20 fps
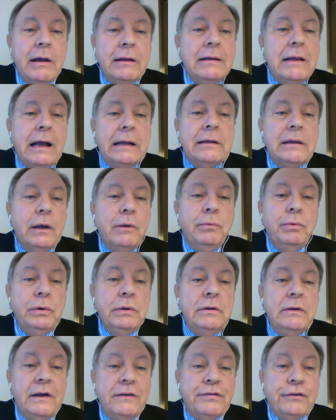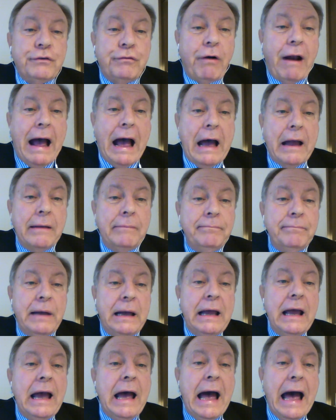that would describe
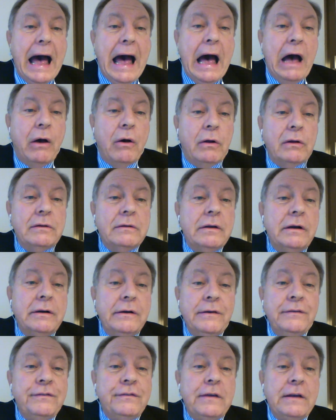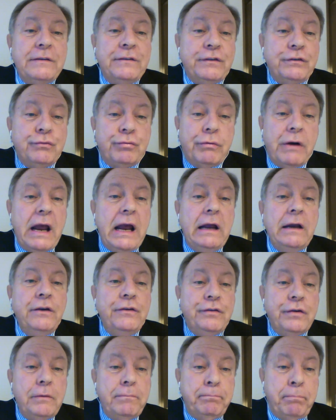how there is a
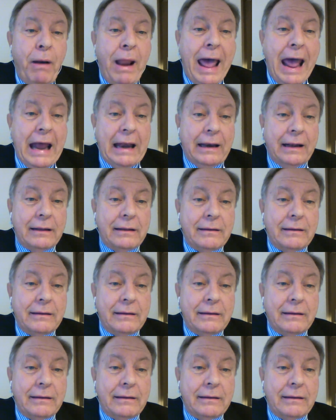strange planet